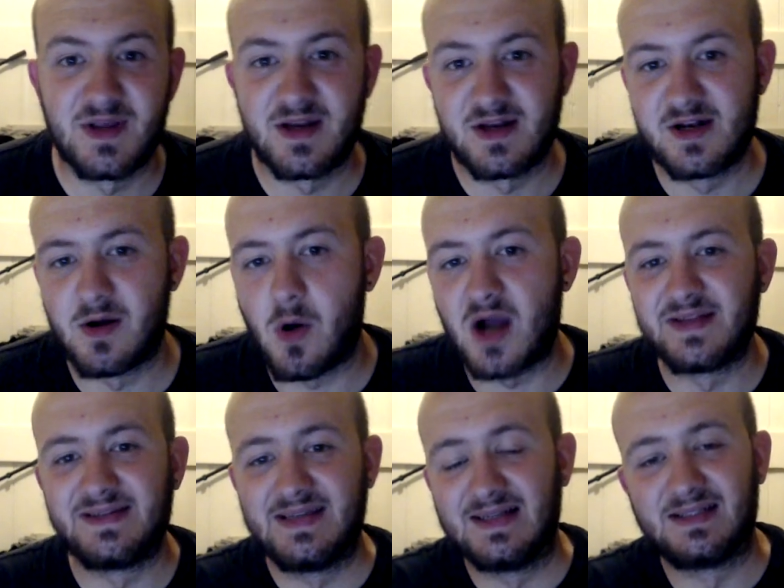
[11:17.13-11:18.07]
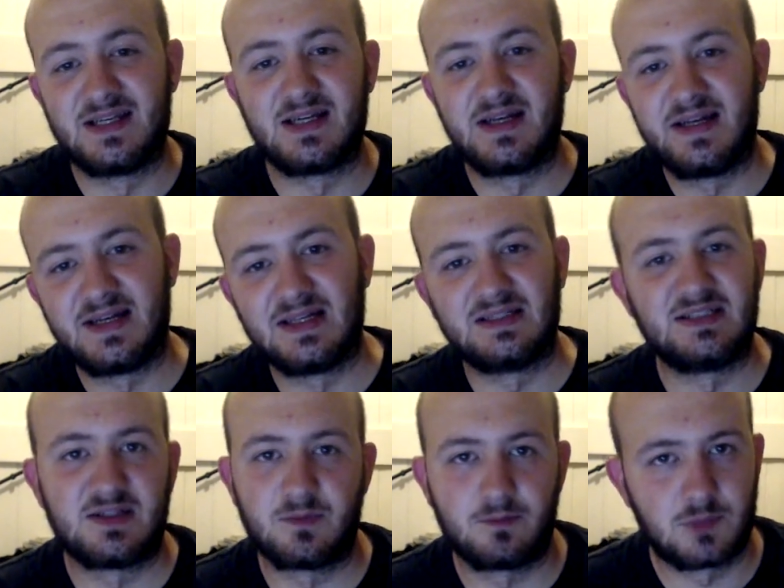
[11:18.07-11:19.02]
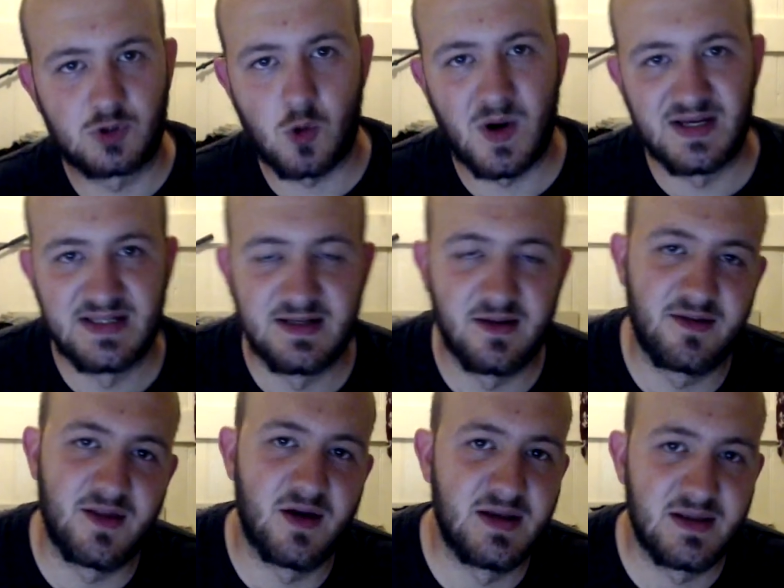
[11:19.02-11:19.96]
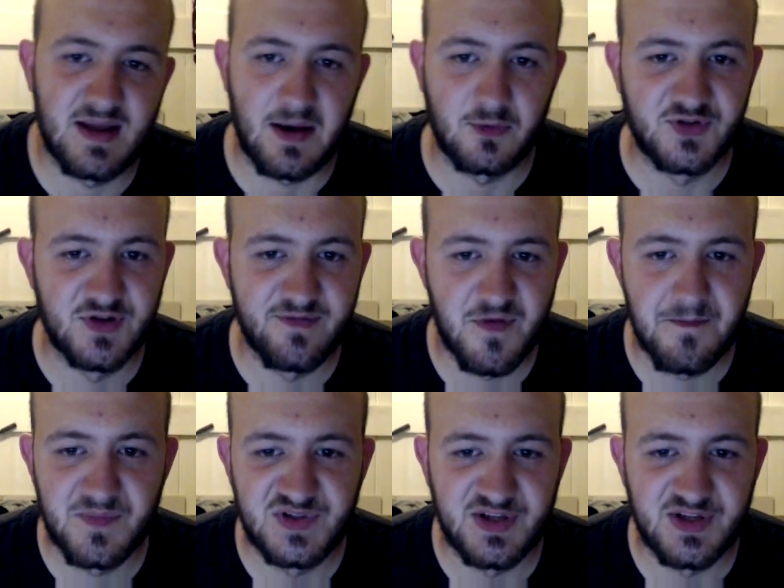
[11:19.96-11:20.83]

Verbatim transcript: And, you know, ideally, you're going to need at least 20 to 30,000 of them.